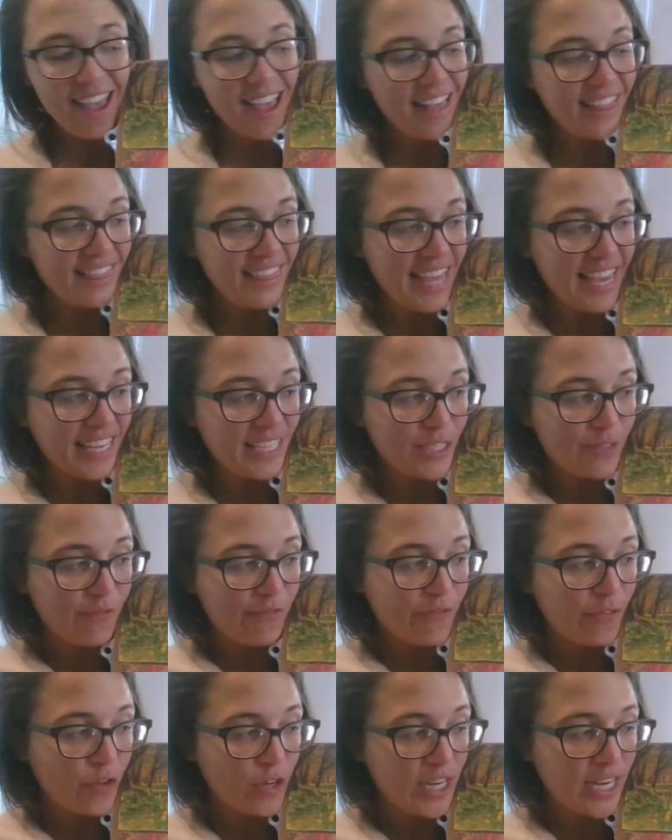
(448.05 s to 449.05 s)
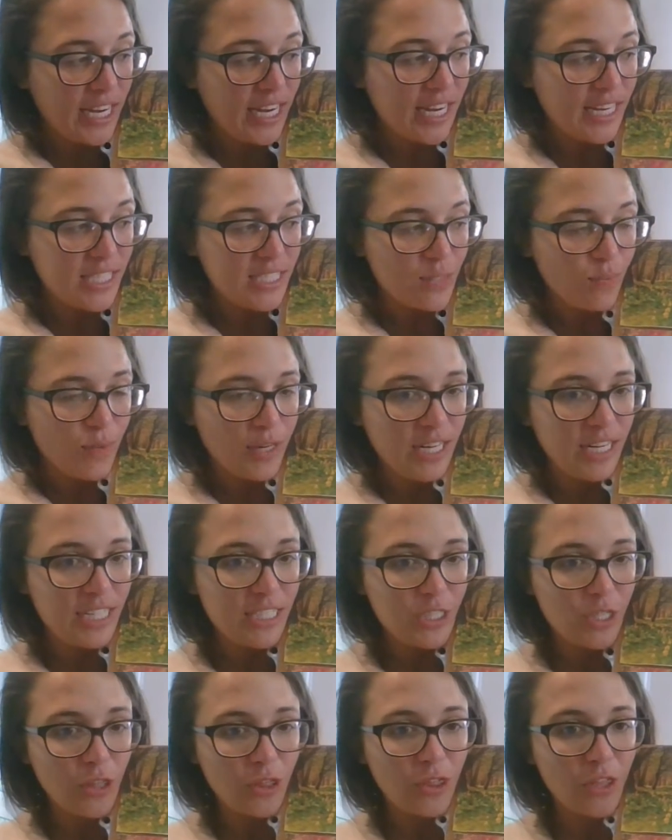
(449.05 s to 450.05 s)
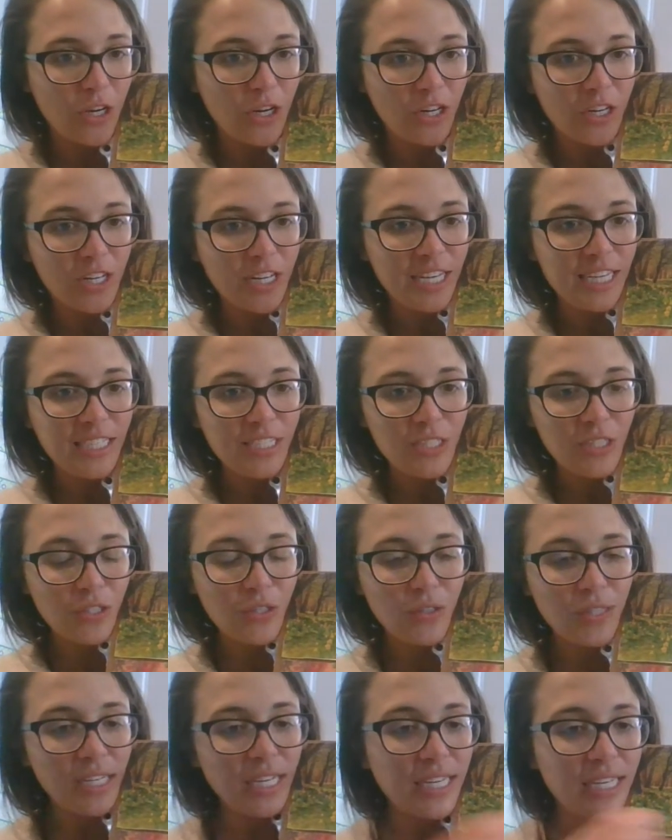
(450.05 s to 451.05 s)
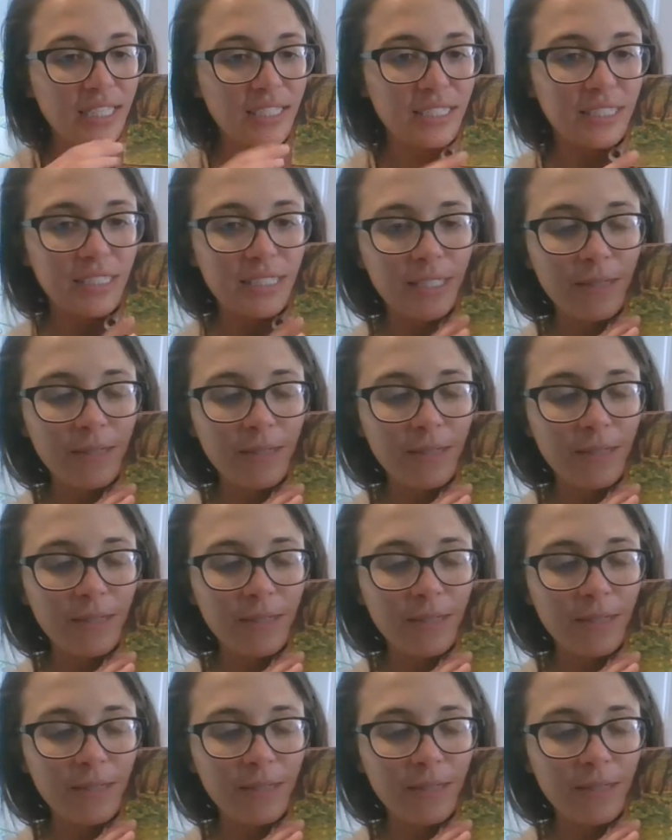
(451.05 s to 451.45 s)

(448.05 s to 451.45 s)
and things freeze when it's 30 degrees.